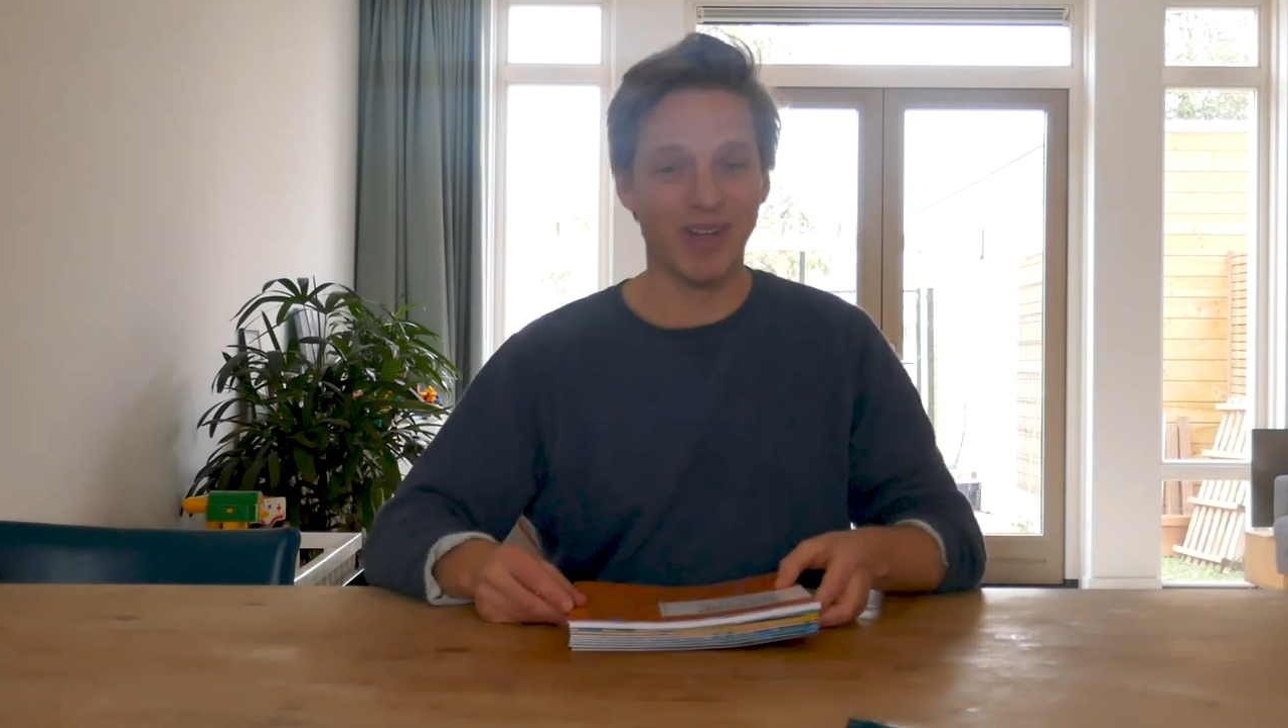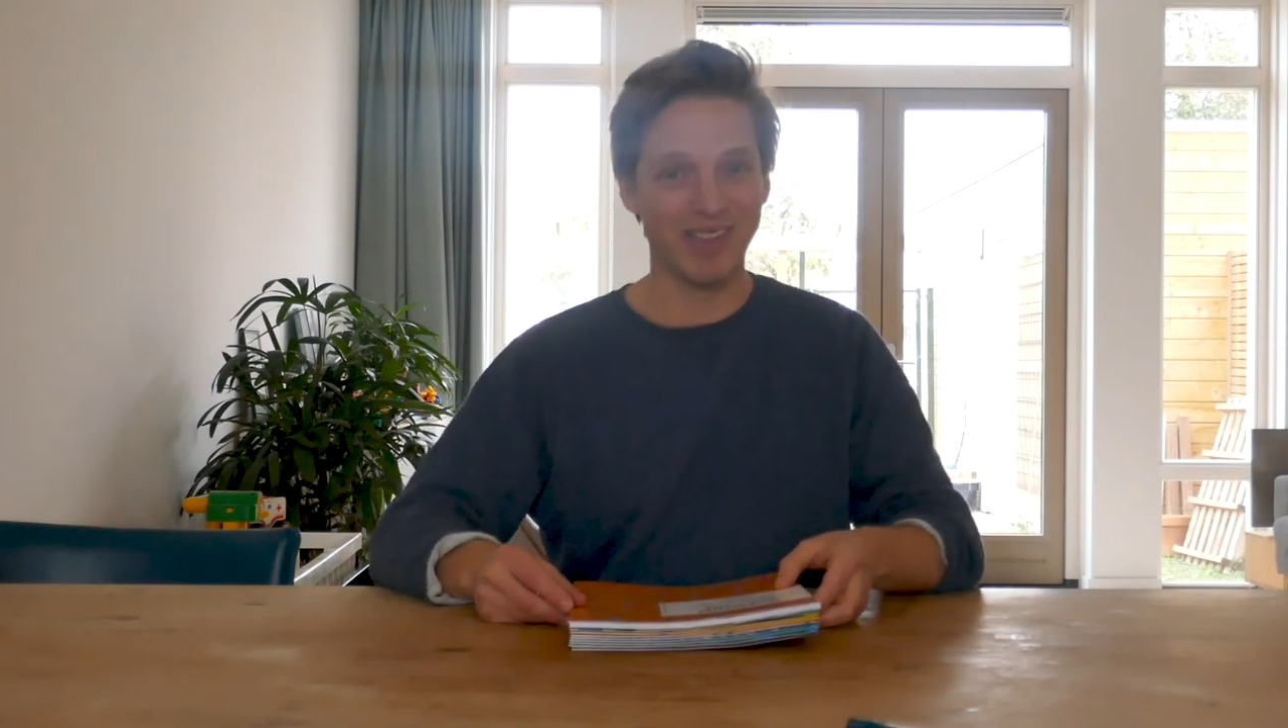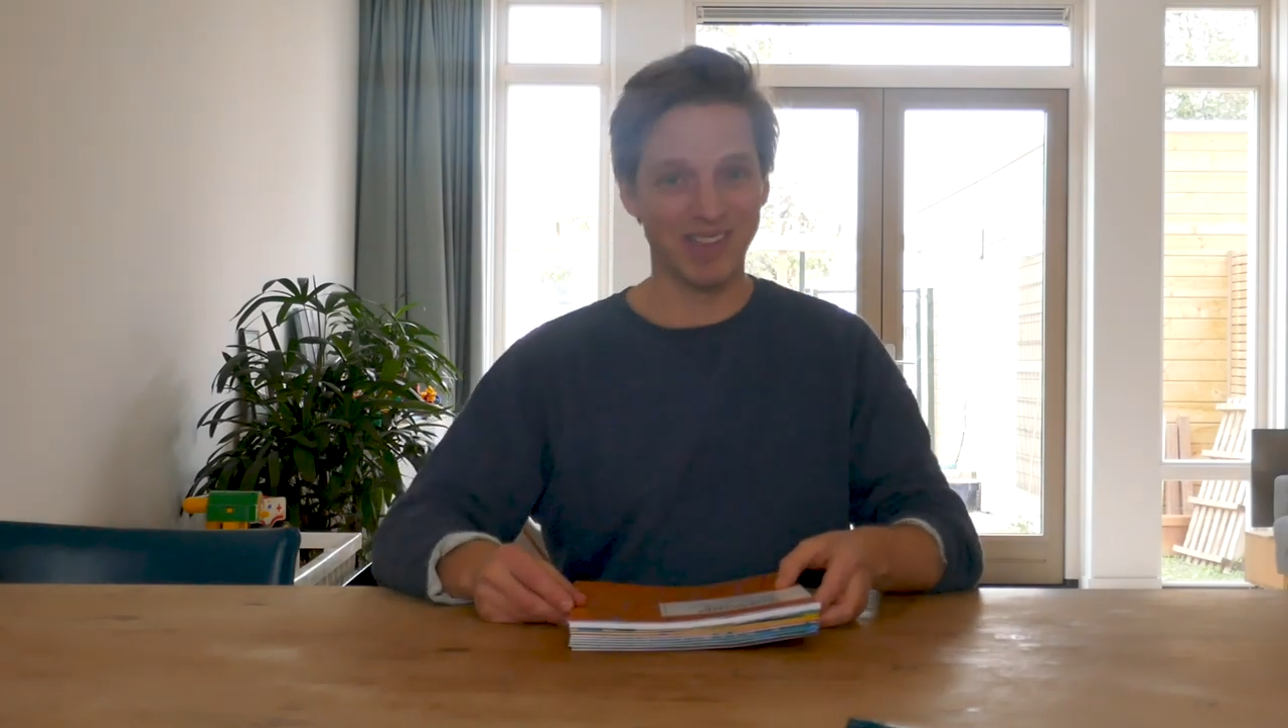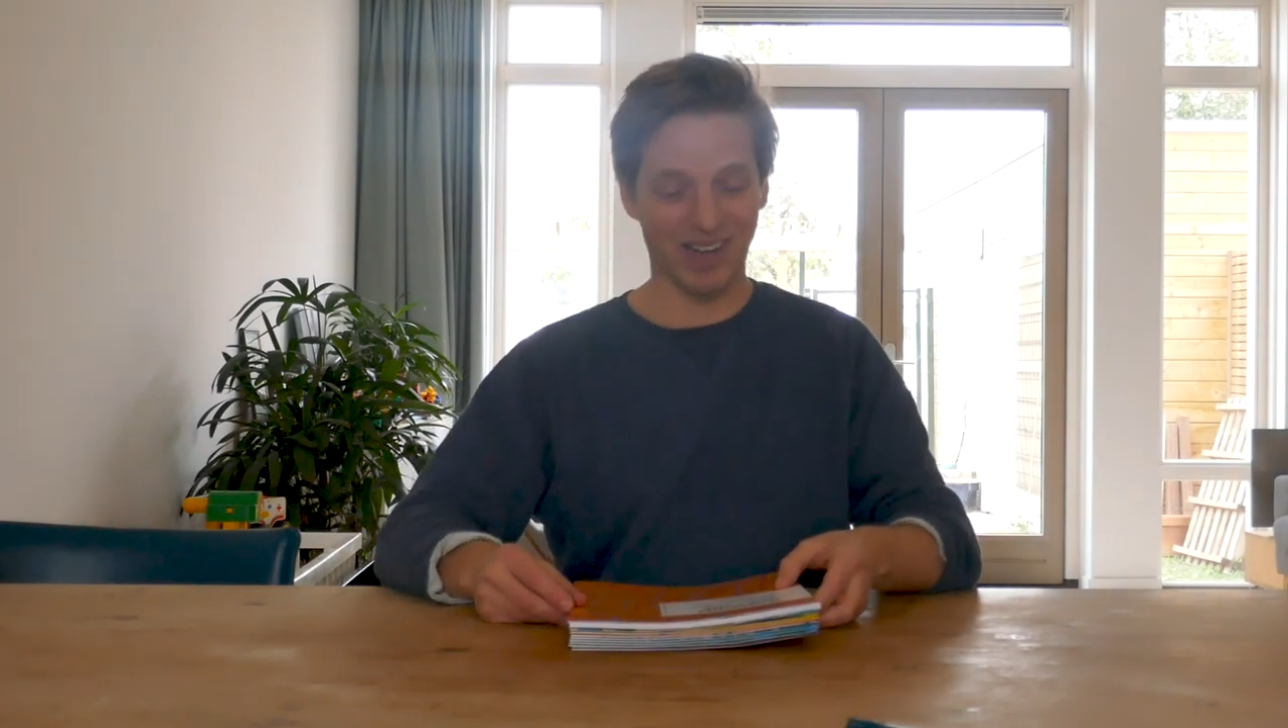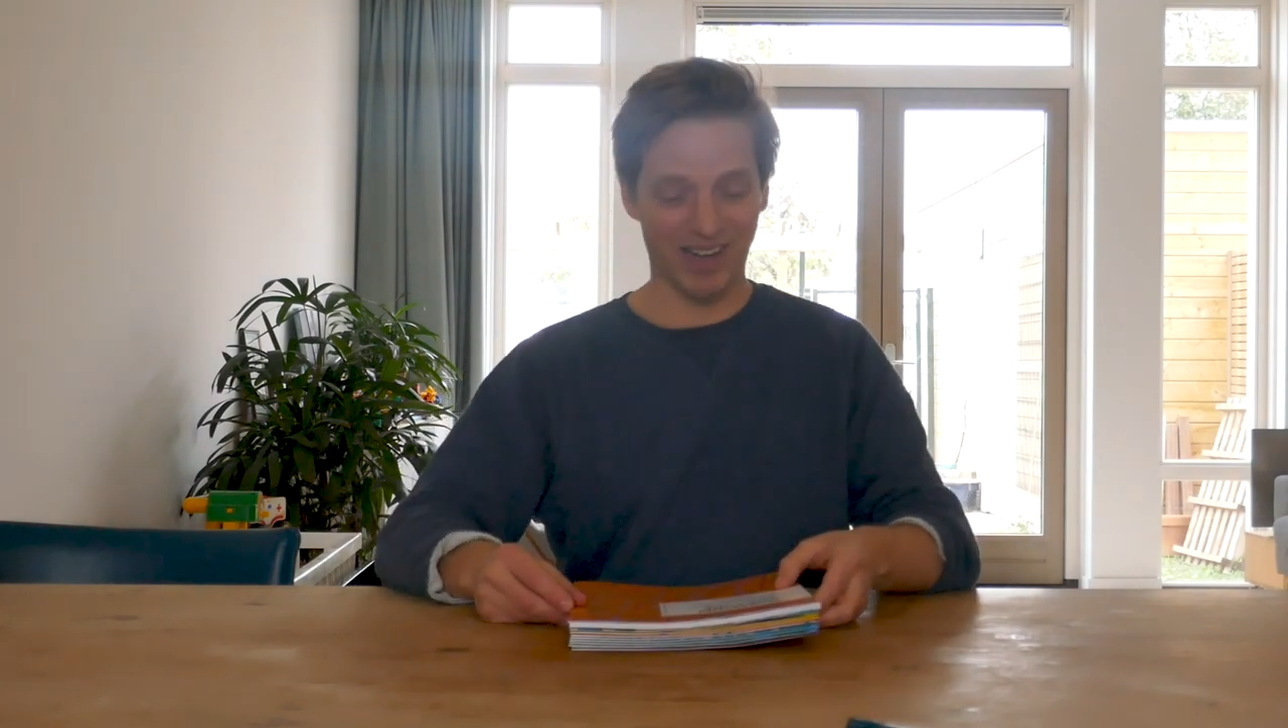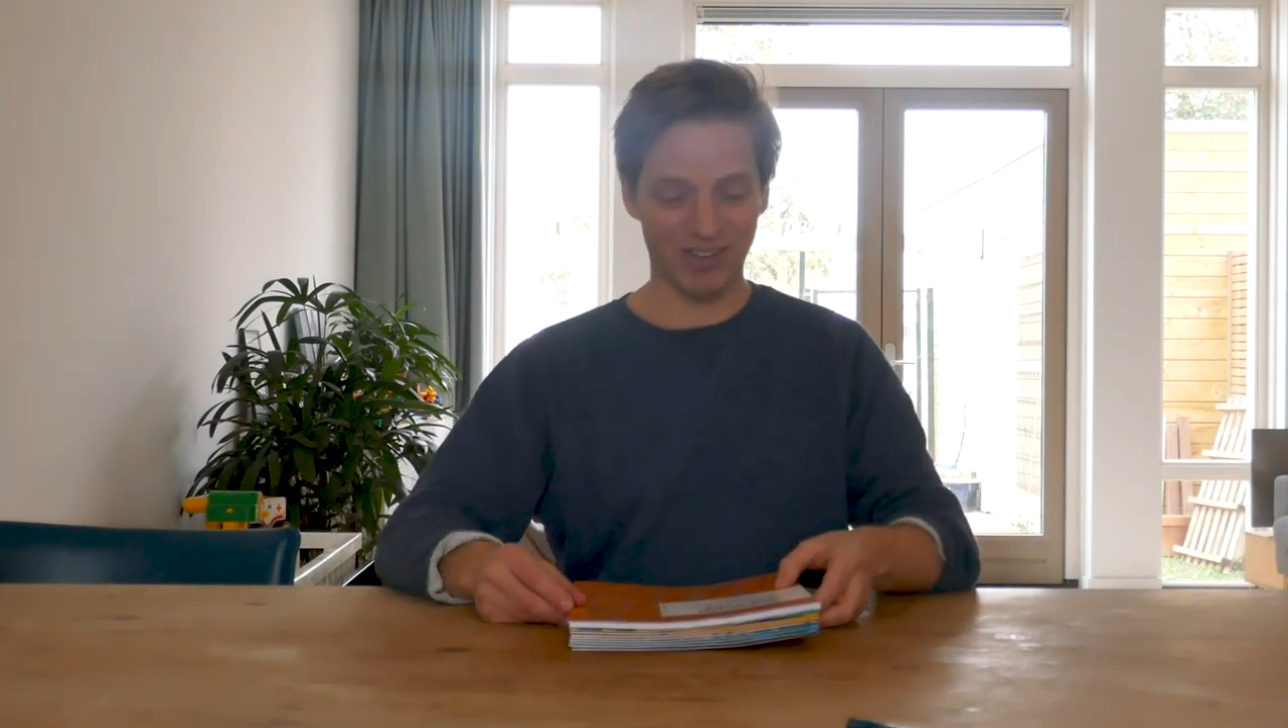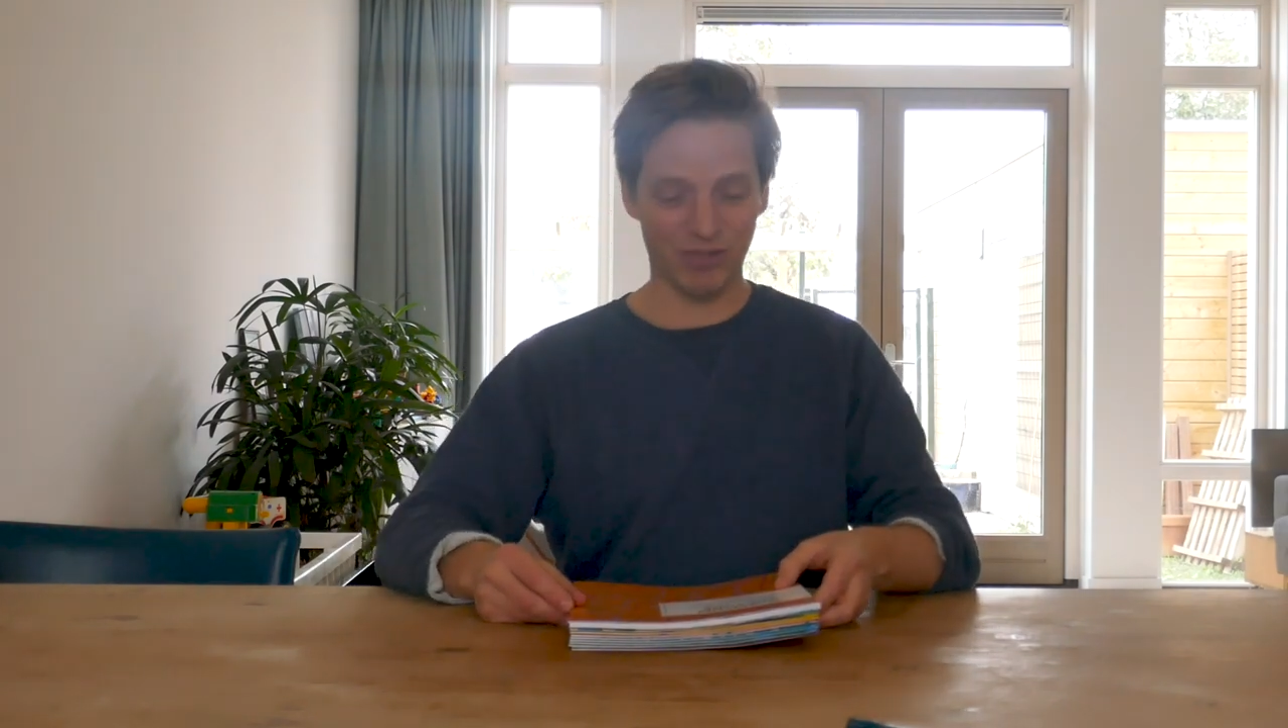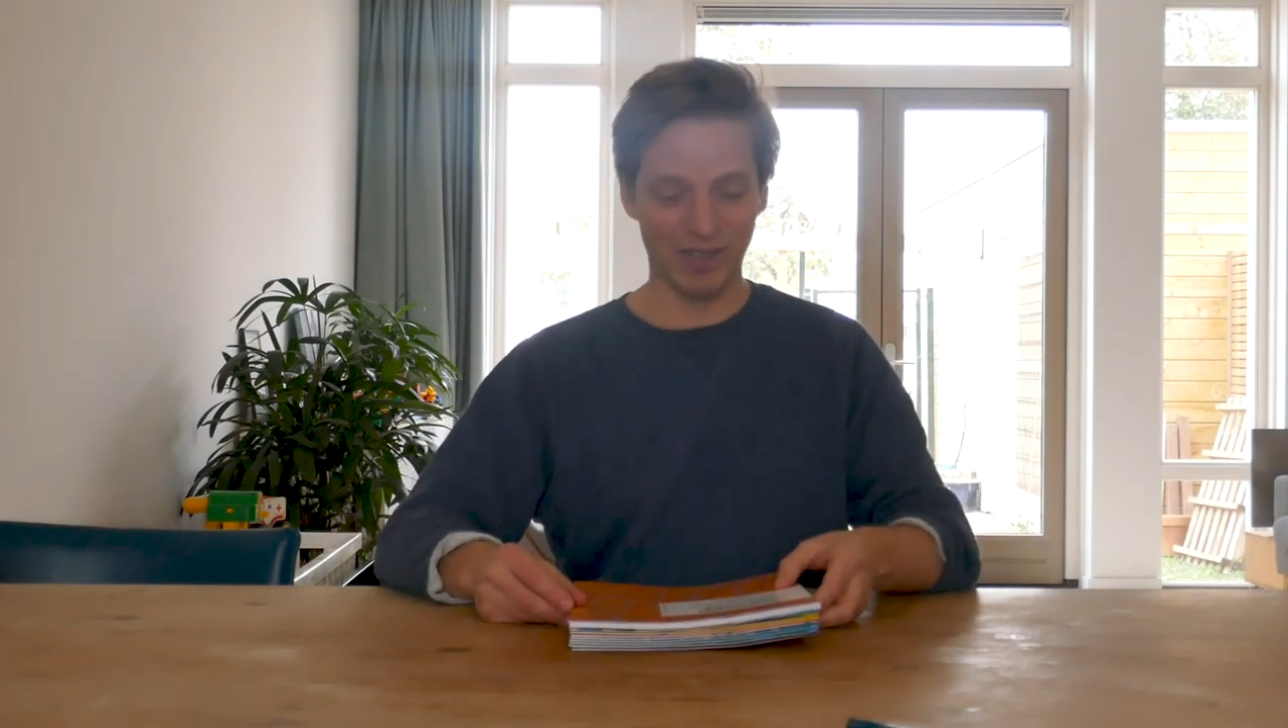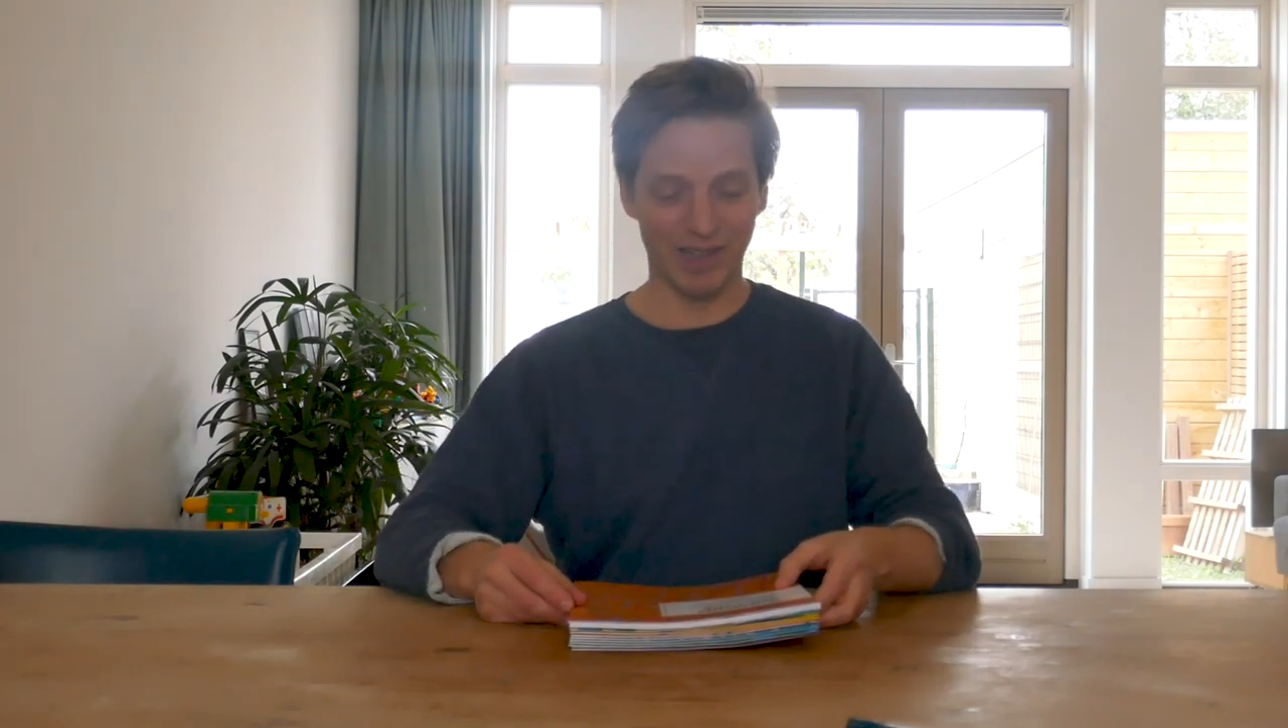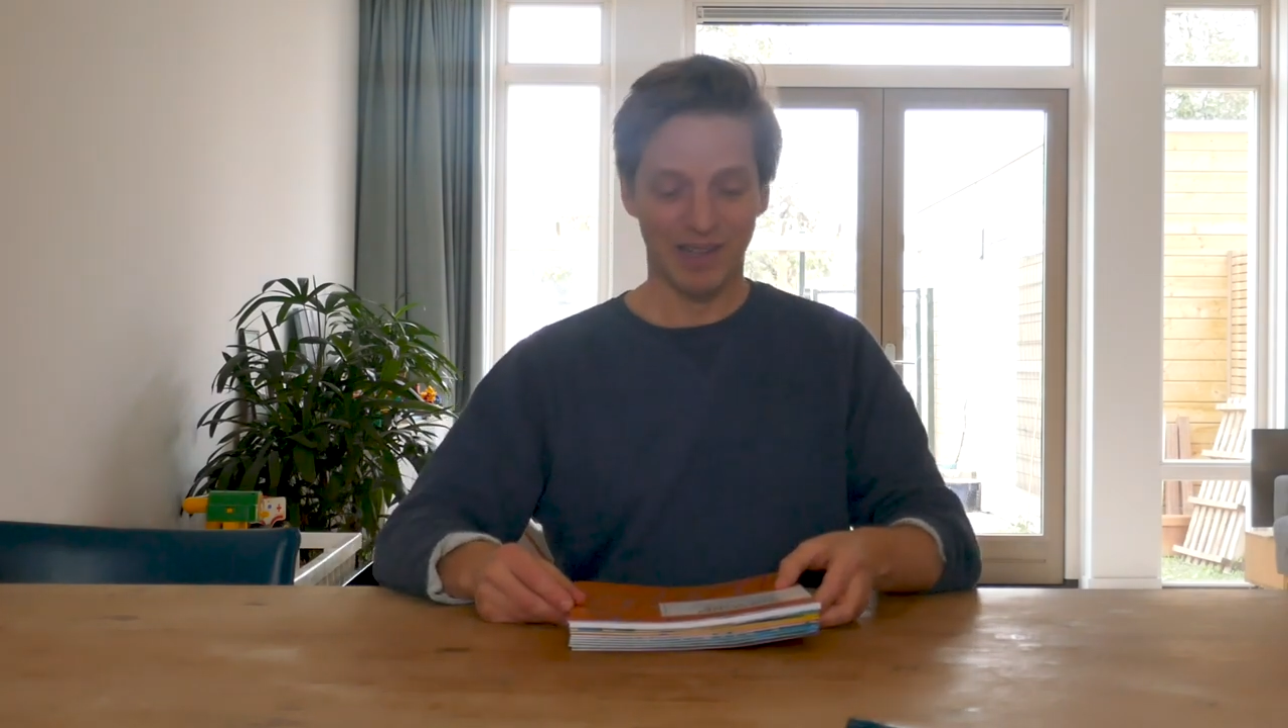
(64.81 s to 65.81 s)
that design,
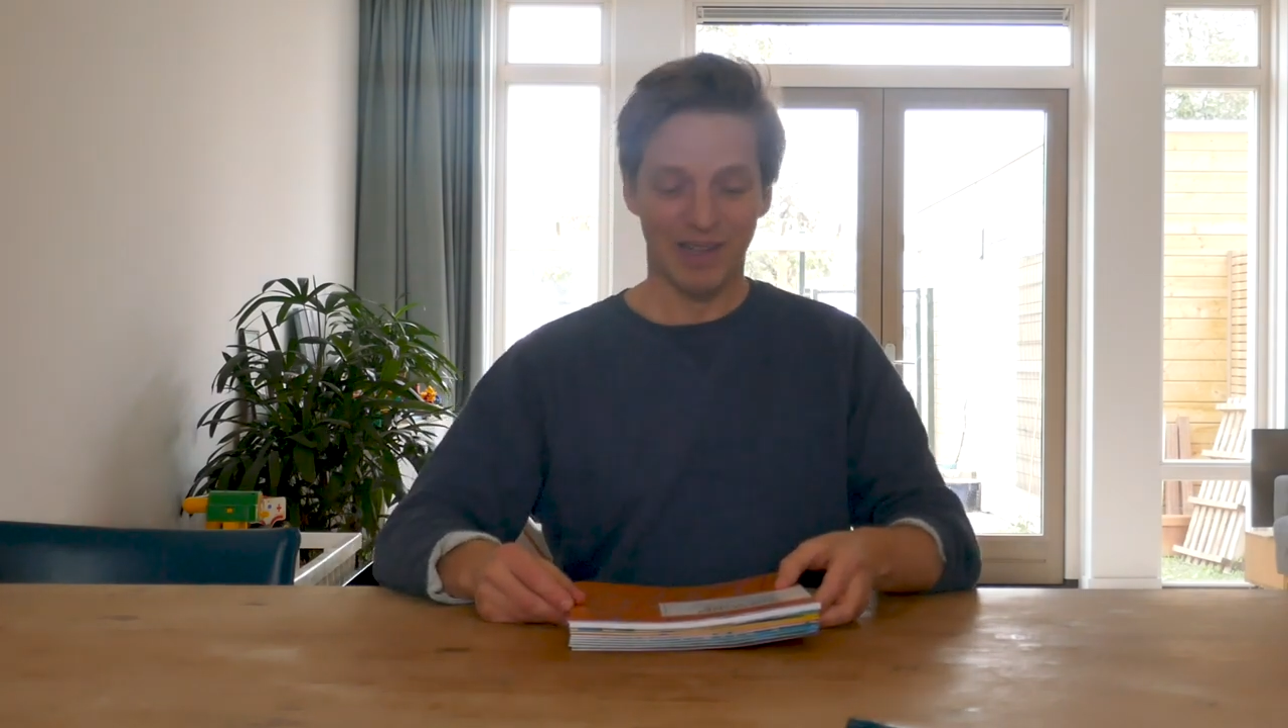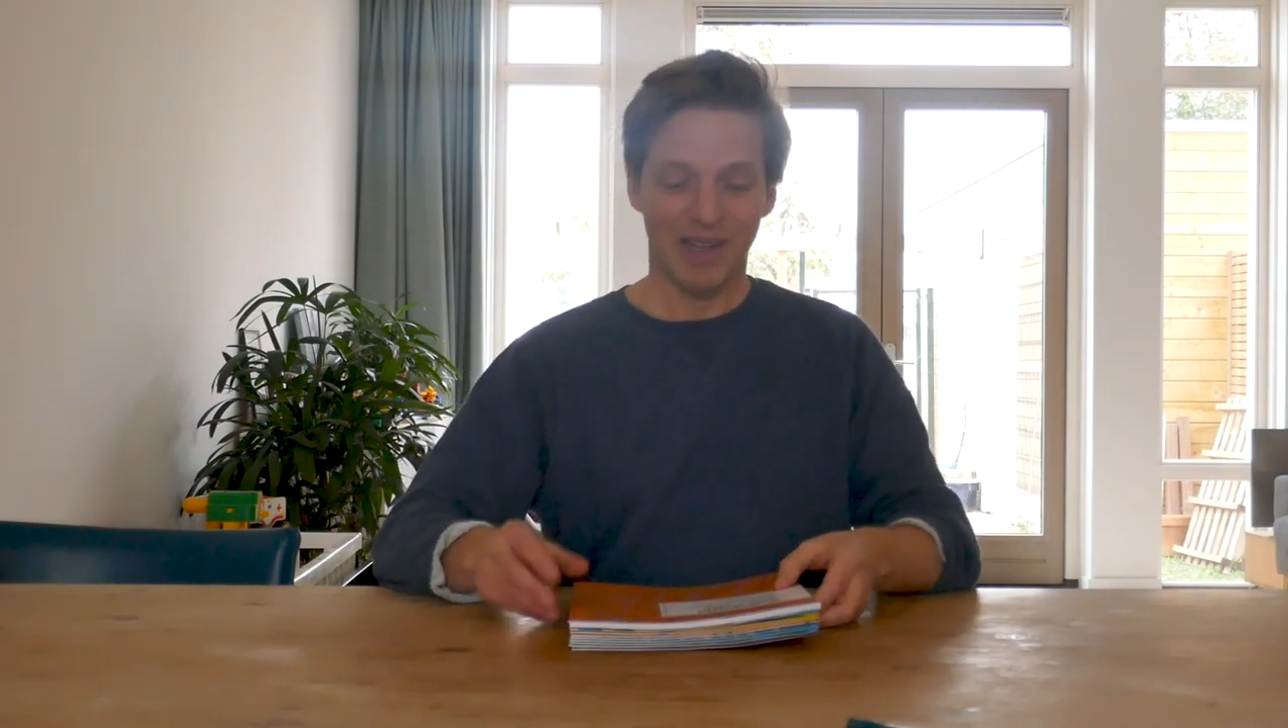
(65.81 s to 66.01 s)
actually.